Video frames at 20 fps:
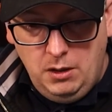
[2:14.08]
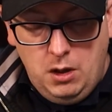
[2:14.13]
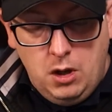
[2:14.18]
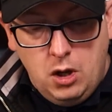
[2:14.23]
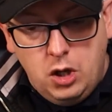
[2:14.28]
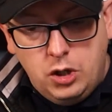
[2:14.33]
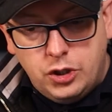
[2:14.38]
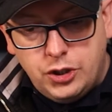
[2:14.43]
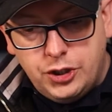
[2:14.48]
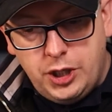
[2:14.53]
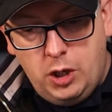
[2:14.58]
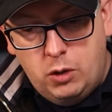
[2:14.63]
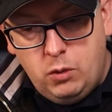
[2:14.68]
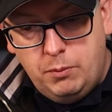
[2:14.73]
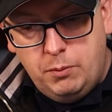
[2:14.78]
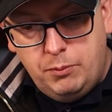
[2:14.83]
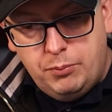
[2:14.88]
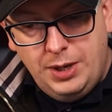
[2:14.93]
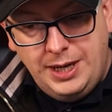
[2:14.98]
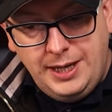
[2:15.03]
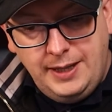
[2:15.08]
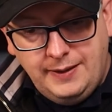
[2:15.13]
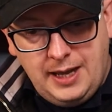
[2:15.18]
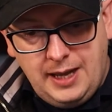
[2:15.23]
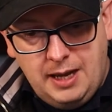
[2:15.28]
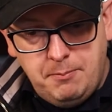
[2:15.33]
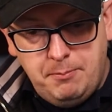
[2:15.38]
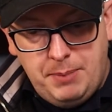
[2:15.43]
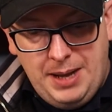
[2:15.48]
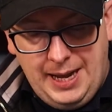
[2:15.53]
So bringing
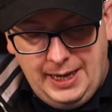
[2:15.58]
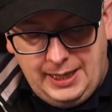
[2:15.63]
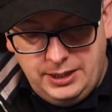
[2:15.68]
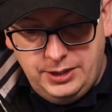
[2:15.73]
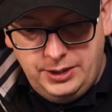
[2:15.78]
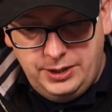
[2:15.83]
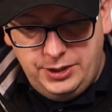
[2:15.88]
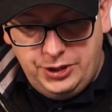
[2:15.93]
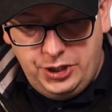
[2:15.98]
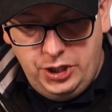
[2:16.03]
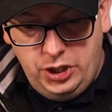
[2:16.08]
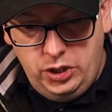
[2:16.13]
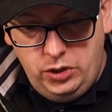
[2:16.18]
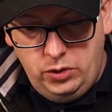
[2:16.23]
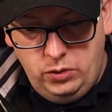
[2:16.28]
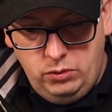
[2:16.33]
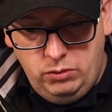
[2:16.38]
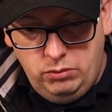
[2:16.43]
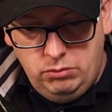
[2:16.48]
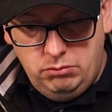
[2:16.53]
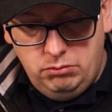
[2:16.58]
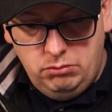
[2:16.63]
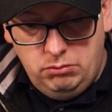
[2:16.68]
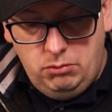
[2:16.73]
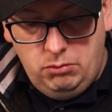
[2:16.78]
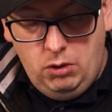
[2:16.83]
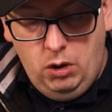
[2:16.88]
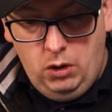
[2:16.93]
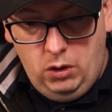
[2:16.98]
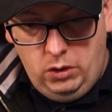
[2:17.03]
that back to
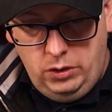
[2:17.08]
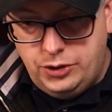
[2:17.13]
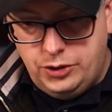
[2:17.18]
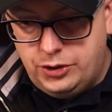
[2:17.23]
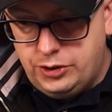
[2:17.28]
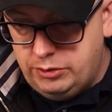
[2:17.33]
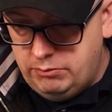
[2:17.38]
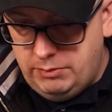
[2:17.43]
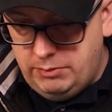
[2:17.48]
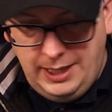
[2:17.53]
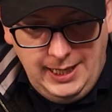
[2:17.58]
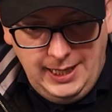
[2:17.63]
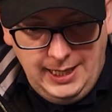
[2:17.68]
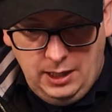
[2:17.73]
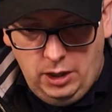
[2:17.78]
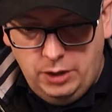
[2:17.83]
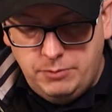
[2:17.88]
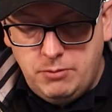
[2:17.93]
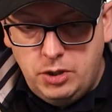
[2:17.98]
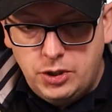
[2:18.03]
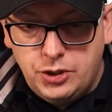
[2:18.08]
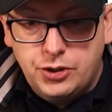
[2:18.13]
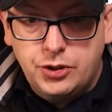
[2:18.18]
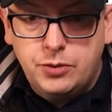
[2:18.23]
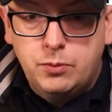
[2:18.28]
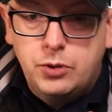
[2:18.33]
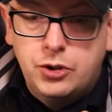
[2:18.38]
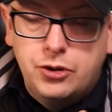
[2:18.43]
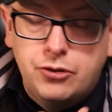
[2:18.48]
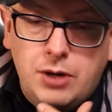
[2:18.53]
us, Elon Musk
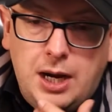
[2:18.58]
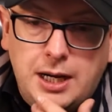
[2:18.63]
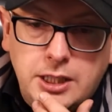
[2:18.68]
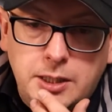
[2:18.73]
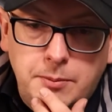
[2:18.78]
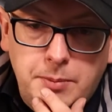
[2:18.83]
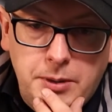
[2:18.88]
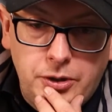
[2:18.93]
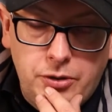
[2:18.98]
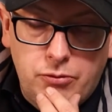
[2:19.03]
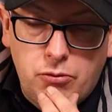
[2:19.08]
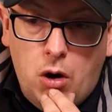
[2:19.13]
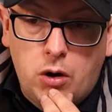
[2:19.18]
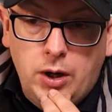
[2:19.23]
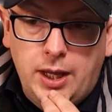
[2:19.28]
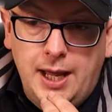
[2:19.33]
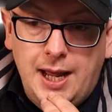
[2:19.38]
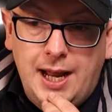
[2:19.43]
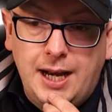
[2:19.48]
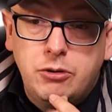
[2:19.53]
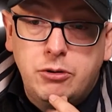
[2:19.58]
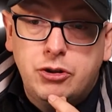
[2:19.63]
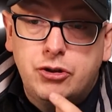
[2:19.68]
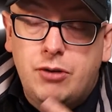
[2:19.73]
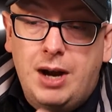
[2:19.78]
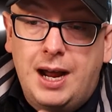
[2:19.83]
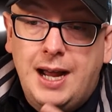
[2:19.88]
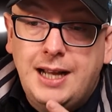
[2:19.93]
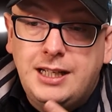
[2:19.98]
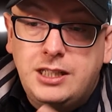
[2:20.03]
was trying to build a rocket and he was
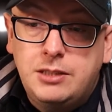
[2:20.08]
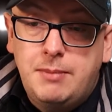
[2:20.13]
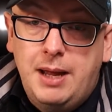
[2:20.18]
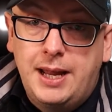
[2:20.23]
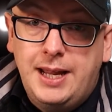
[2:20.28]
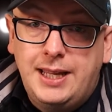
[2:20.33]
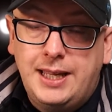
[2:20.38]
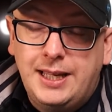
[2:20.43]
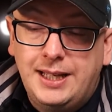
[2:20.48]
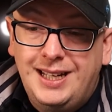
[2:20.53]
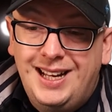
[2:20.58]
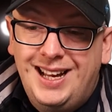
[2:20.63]
trying to make